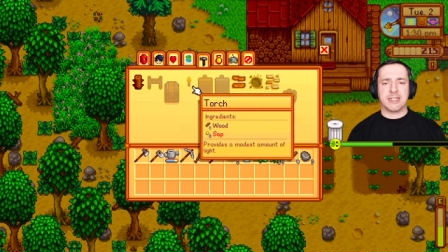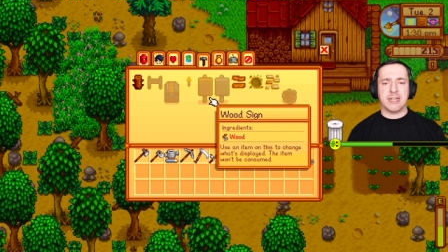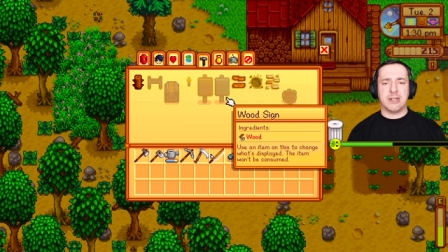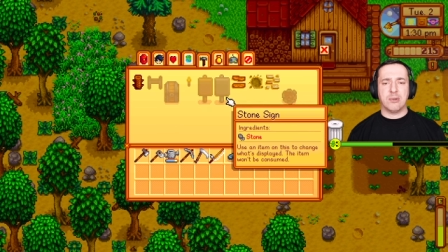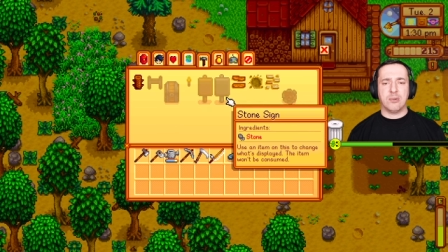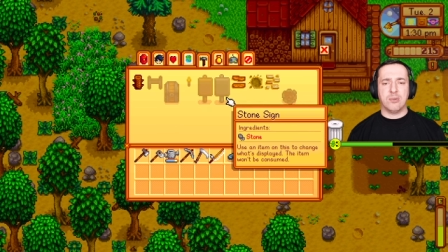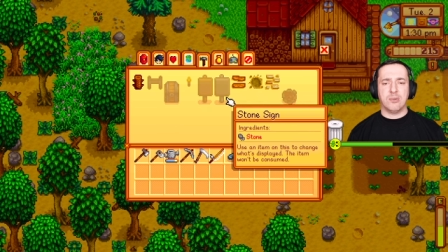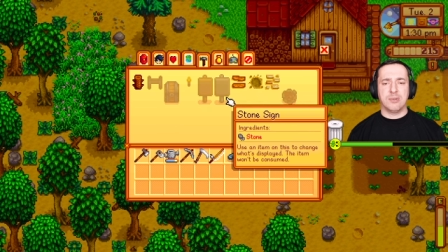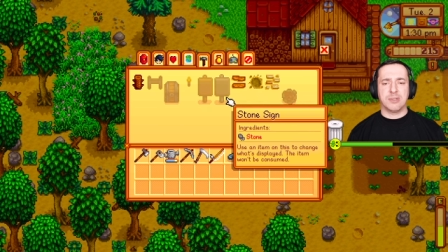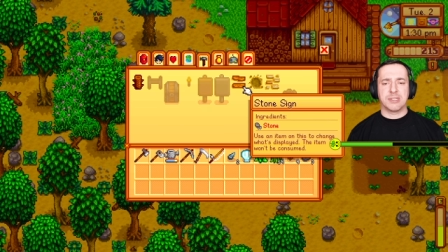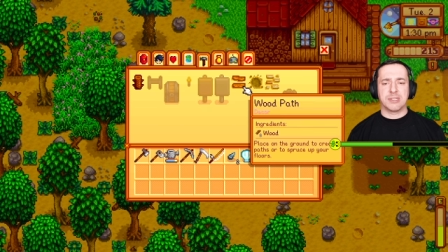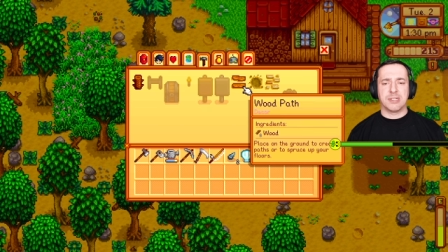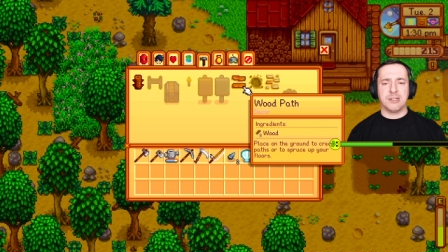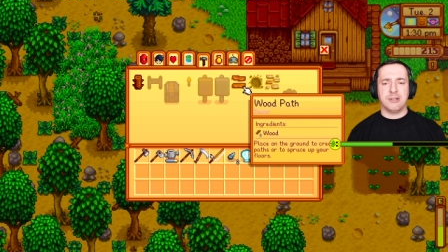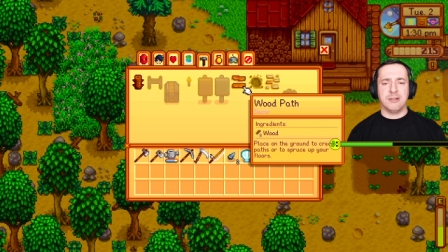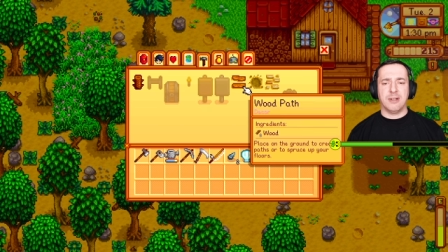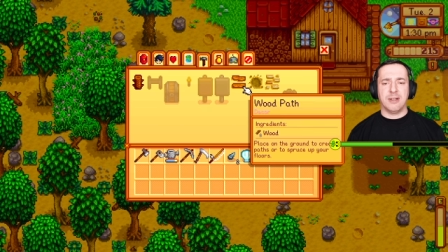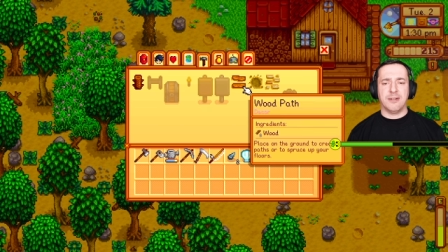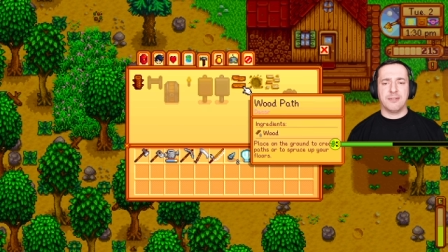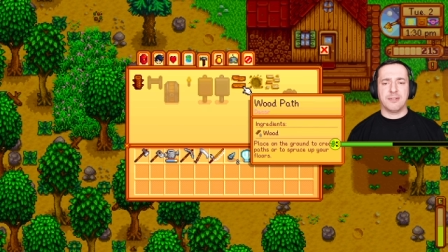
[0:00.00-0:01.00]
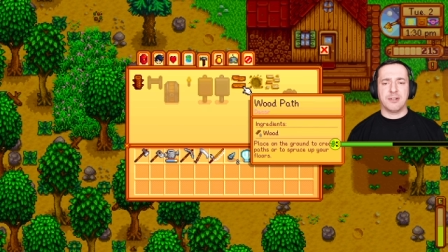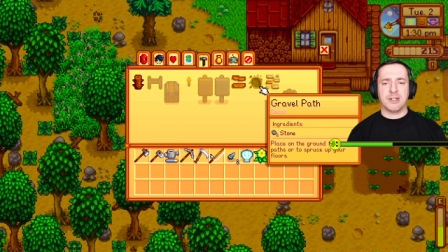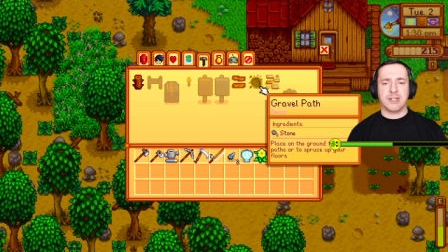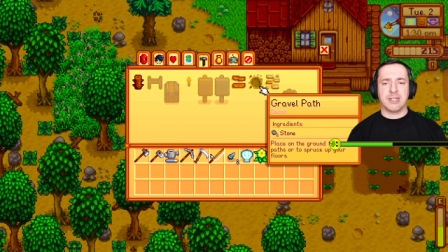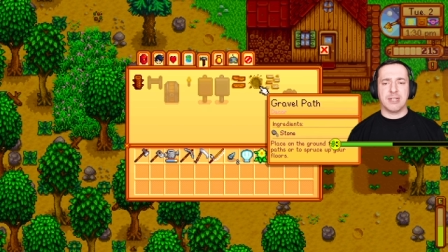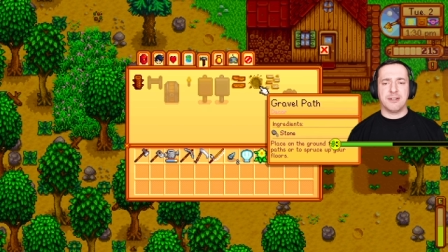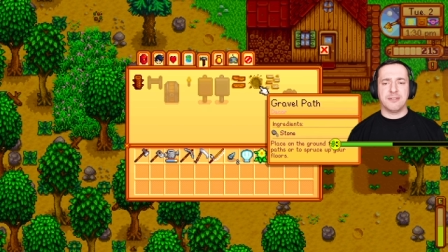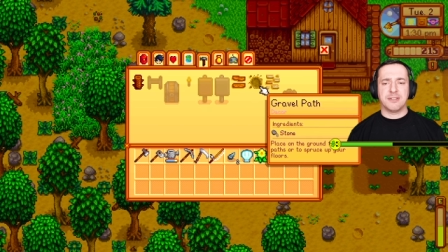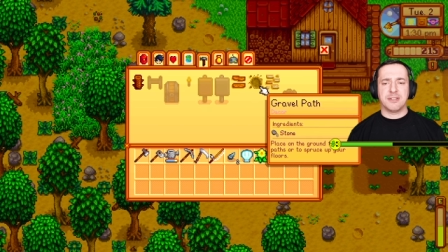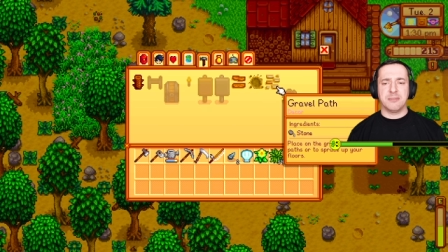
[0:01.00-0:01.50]
and also I've got
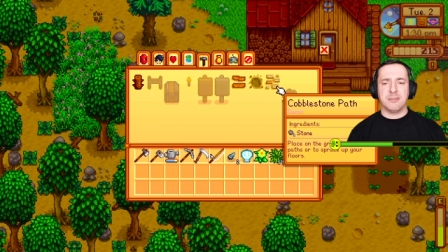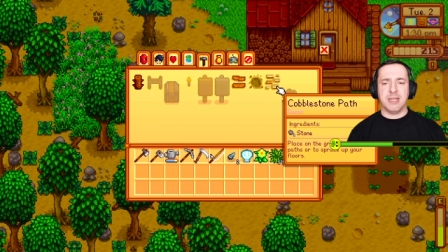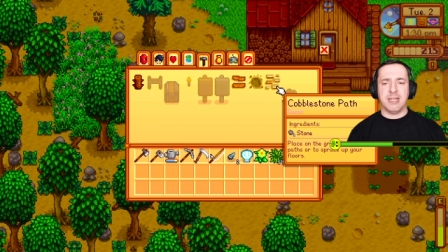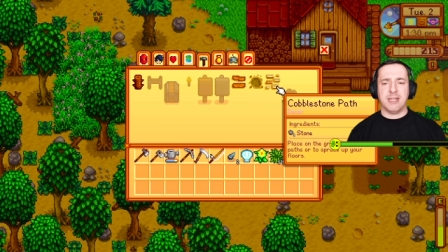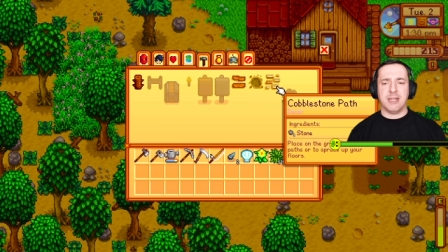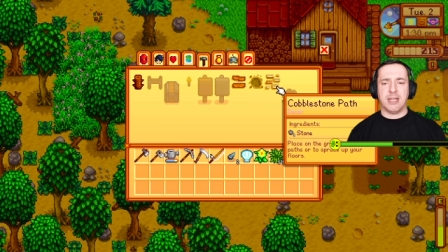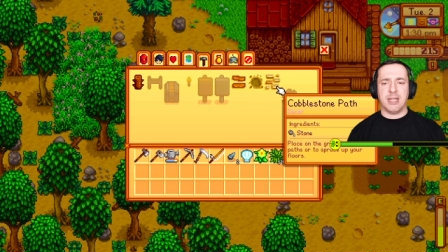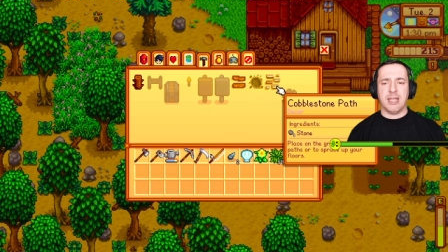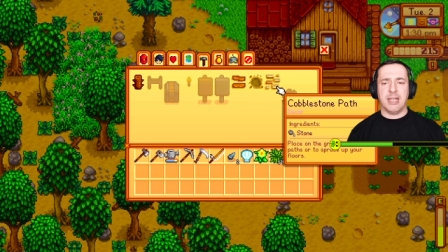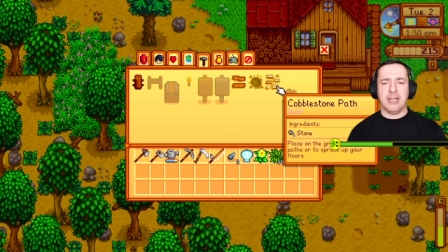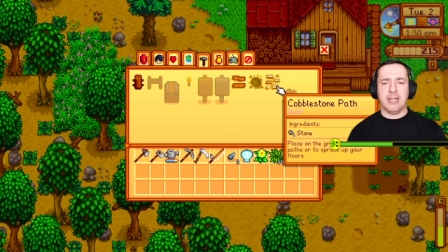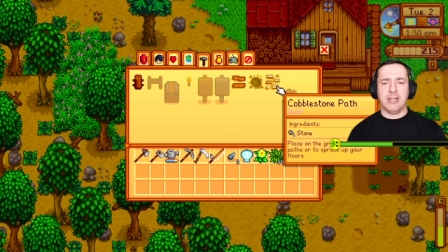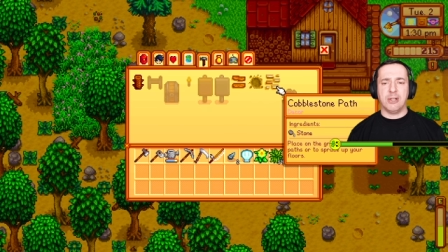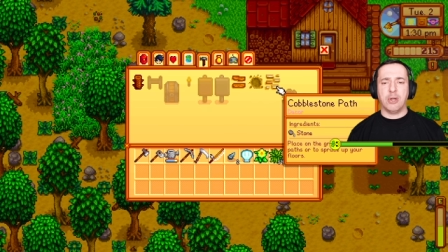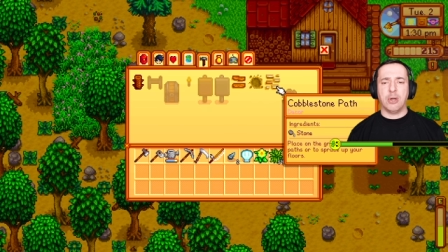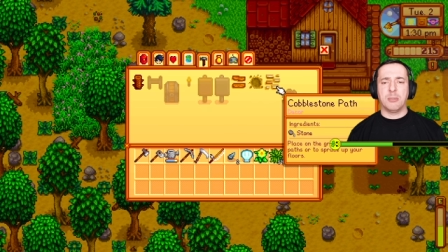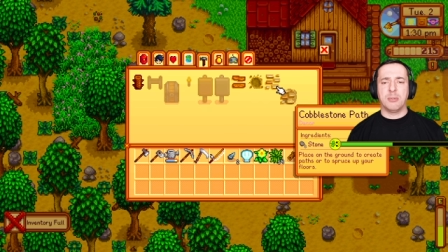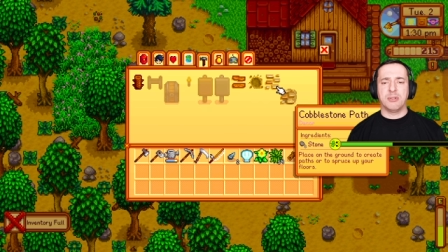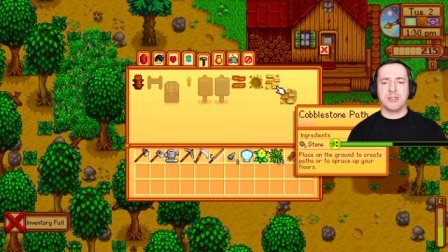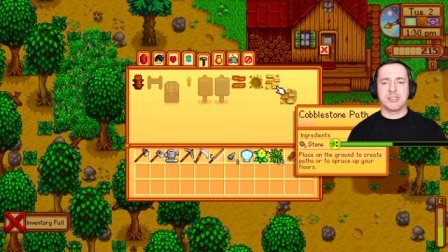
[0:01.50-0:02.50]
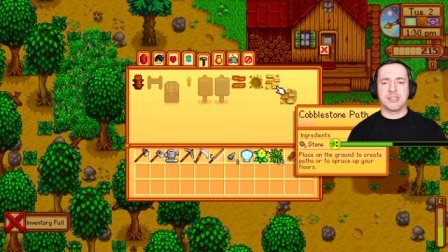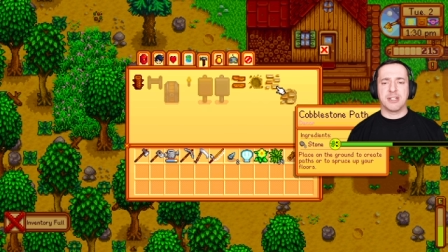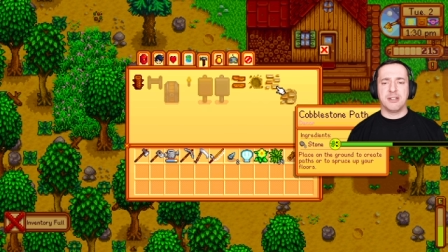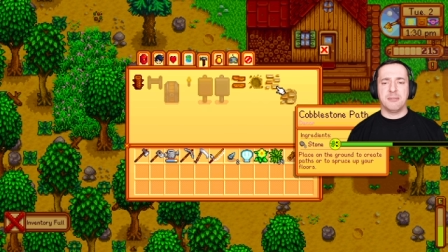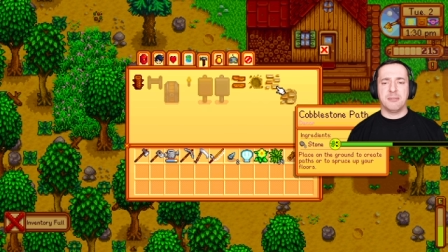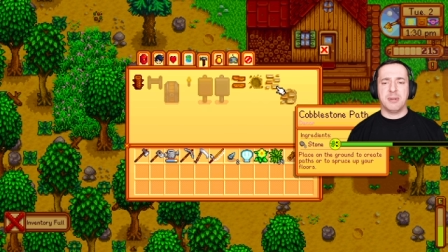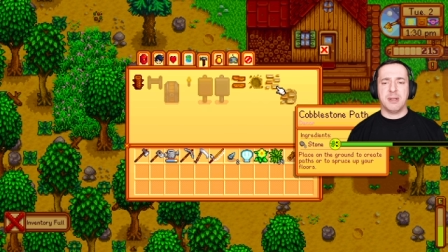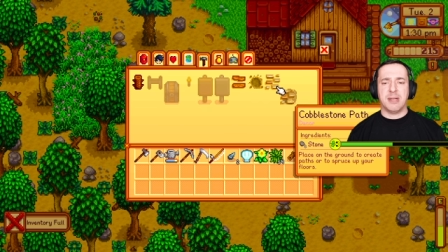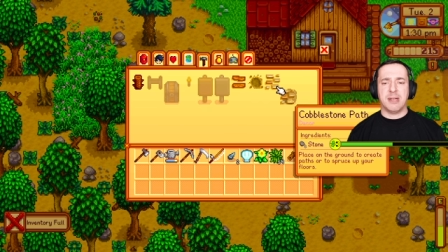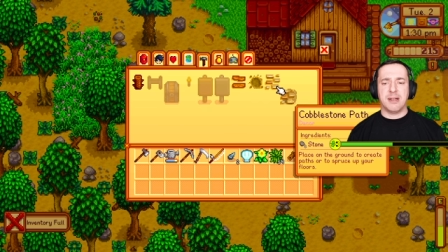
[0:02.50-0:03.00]
enough to make a
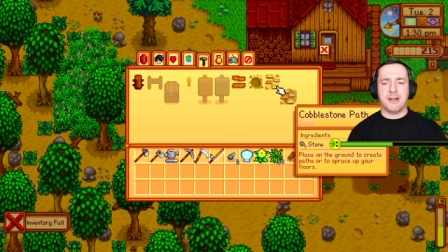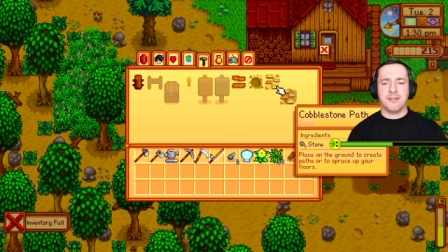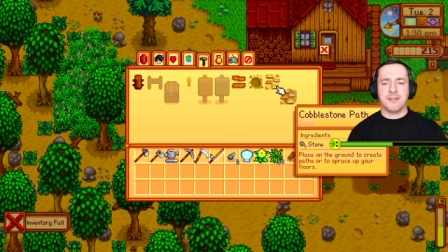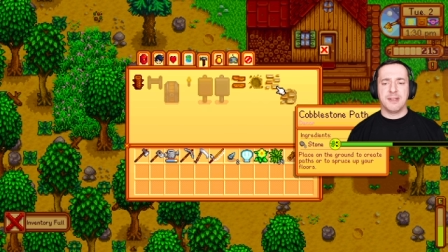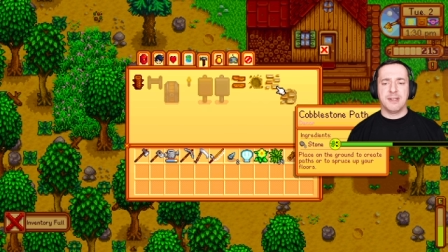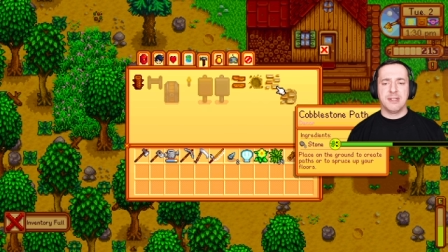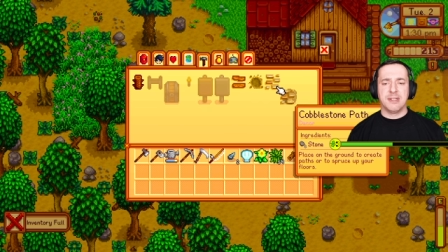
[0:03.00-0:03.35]
cobblestone path.